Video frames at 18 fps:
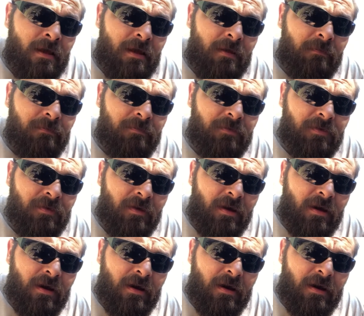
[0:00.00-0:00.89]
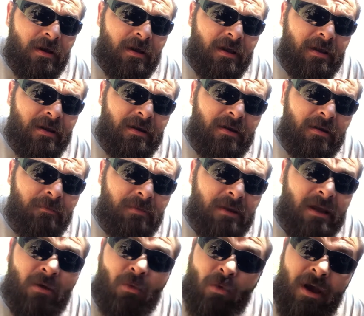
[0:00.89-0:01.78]
It's ended up
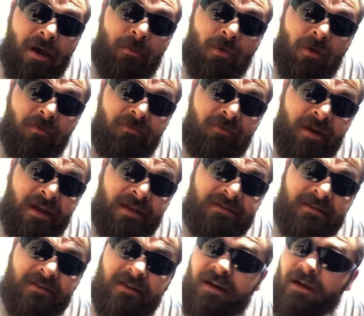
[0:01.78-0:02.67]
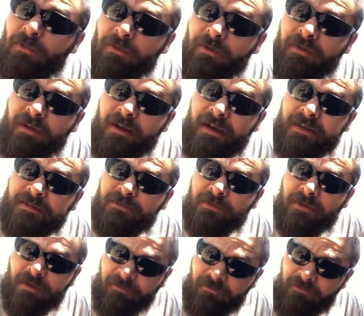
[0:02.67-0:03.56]
being way more fancy than I realized
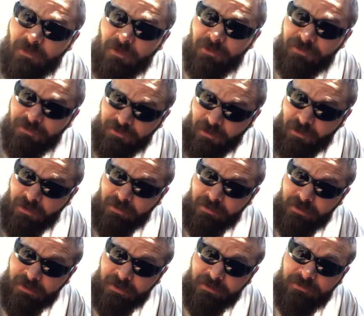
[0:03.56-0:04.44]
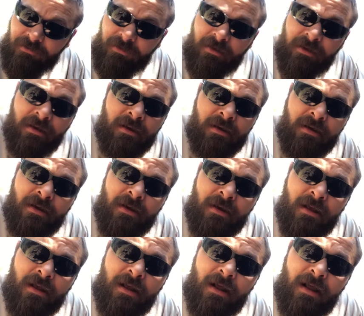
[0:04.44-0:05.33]
when I first started this.
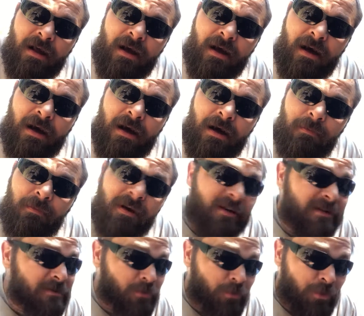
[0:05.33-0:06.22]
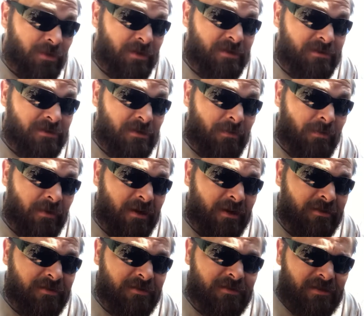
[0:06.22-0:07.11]
But it's really super
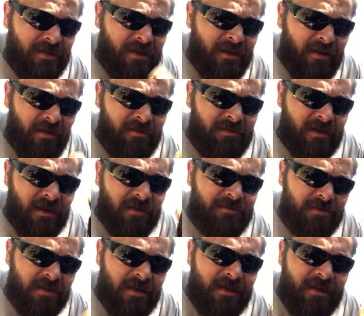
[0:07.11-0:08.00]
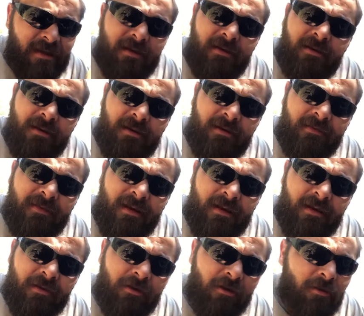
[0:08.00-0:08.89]
interesting. I'll try to get into
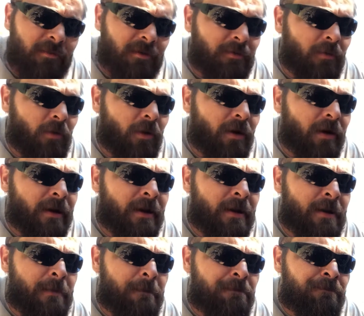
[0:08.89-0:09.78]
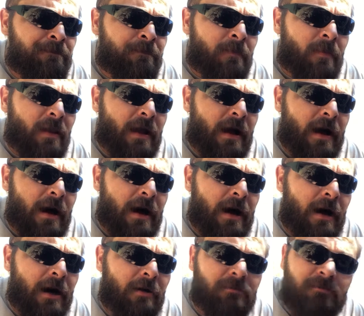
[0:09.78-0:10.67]
that a little bit more.
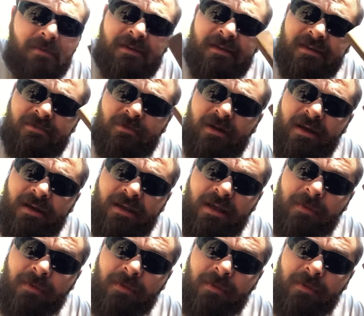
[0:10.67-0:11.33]
But that's why I keep